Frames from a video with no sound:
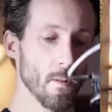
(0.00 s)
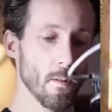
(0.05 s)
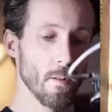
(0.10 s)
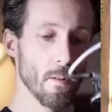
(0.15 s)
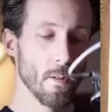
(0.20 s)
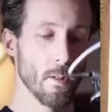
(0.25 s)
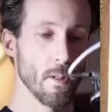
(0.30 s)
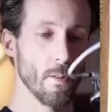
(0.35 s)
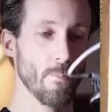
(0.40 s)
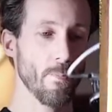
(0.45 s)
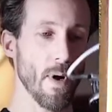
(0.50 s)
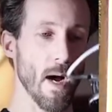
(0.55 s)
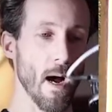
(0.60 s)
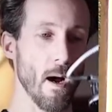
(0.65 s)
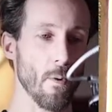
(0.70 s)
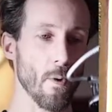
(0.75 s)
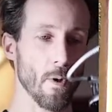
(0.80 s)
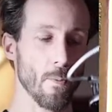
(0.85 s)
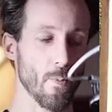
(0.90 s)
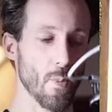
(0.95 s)
the
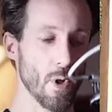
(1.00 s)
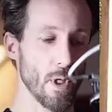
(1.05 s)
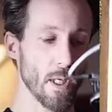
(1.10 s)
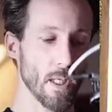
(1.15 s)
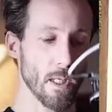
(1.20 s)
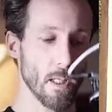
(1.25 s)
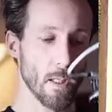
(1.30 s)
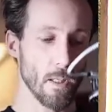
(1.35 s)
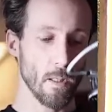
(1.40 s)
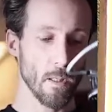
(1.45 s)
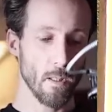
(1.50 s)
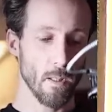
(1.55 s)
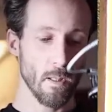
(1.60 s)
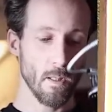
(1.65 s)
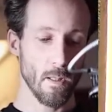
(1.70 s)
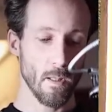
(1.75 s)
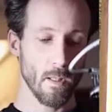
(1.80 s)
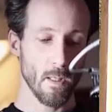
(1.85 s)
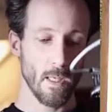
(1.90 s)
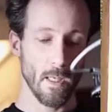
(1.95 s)
power brick
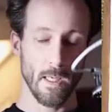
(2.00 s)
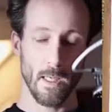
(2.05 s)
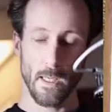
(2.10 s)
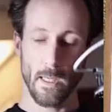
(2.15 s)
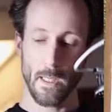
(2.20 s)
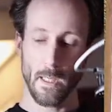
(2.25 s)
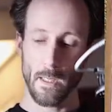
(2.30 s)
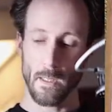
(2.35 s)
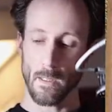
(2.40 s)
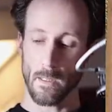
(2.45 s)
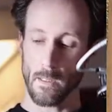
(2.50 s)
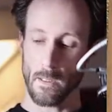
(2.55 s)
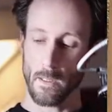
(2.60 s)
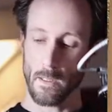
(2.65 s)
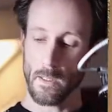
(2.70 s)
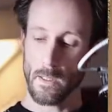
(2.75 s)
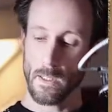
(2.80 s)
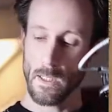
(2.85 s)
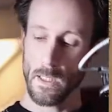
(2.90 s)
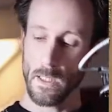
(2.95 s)
and
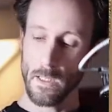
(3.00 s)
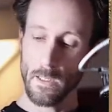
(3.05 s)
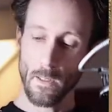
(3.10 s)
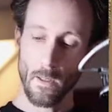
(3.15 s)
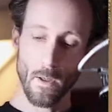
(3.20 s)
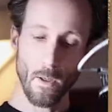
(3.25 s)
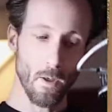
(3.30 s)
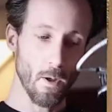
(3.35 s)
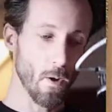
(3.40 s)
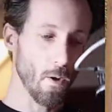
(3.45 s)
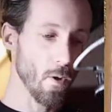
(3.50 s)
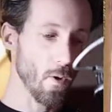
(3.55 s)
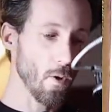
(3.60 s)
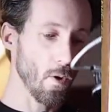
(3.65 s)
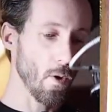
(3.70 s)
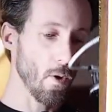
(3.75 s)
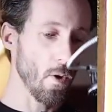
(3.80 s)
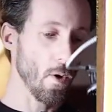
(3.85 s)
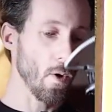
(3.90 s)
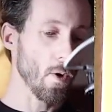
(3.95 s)
the
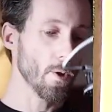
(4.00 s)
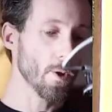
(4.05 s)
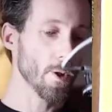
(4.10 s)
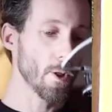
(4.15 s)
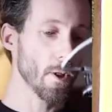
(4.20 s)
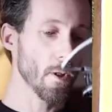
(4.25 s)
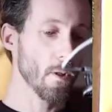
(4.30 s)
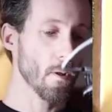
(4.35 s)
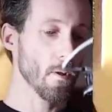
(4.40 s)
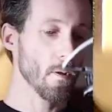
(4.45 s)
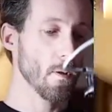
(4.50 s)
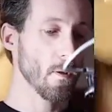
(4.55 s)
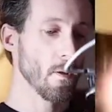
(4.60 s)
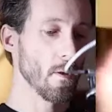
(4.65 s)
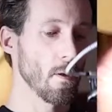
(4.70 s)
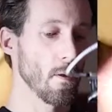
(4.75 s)
audio